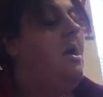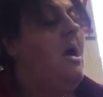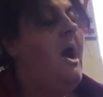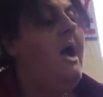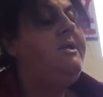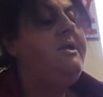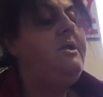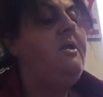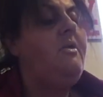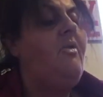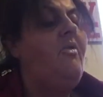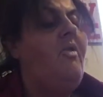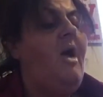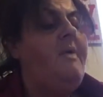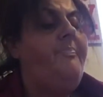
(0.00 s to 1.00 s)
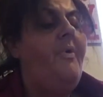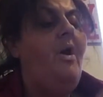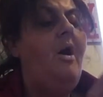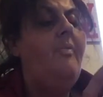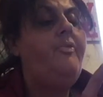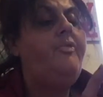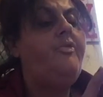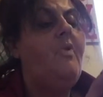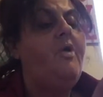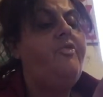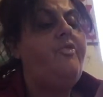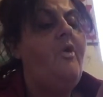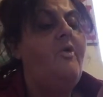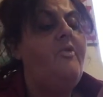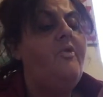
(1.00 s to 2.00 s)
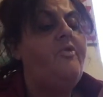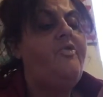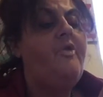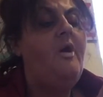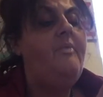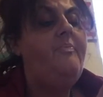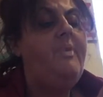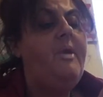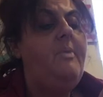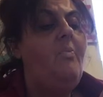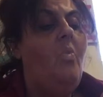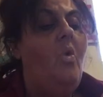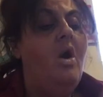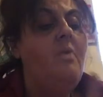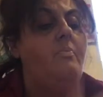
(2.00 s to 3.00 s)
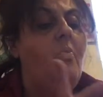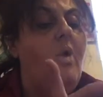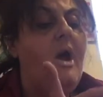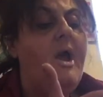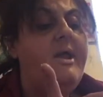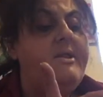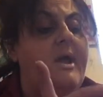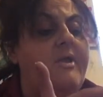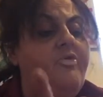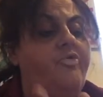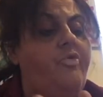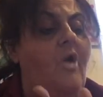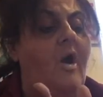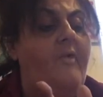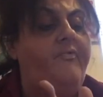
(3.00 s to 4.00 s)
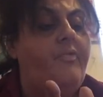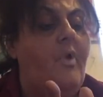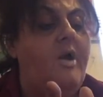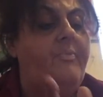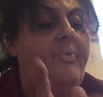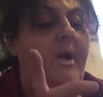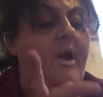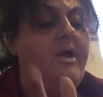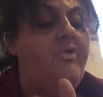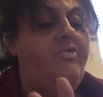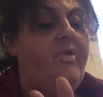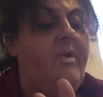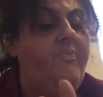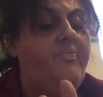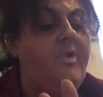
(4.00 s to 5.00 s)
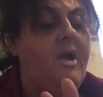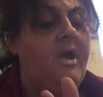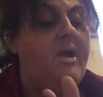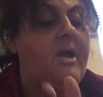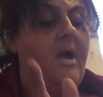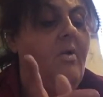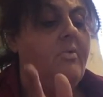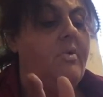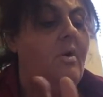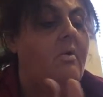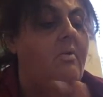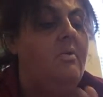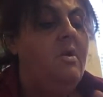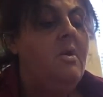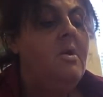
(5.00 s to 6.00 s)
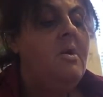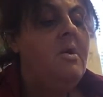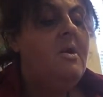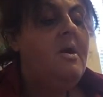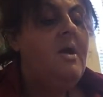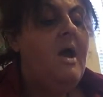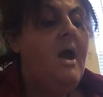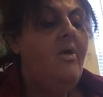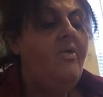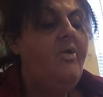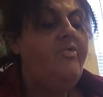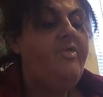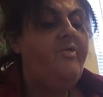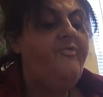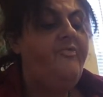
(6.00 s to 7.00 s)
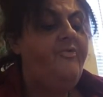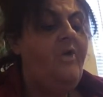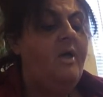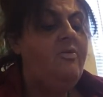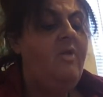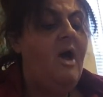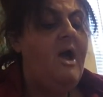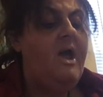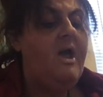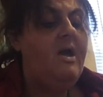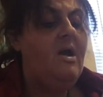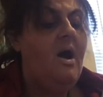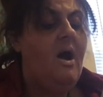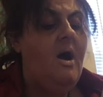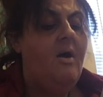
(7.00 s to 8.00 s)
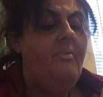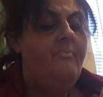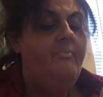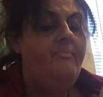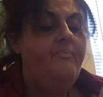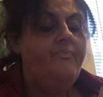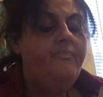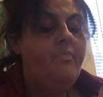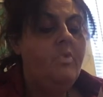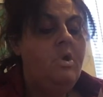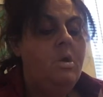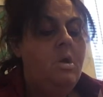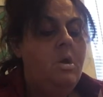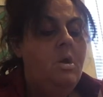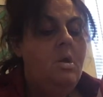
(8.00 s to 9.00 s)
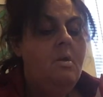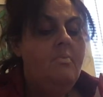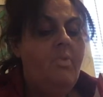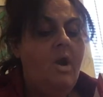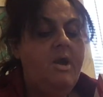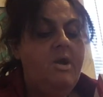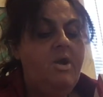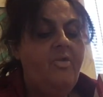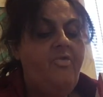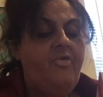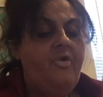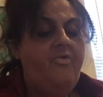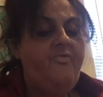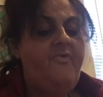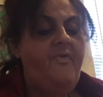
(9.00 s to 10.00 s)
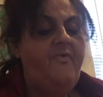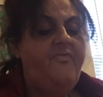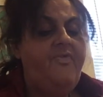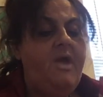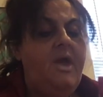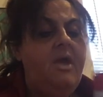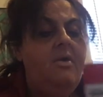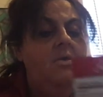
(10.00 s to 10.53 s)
I needed a light bulb, so I saw the sunbeam warm white, not a soft white, probably the same thing. I don't know. LED floodlight, um, brightness 650.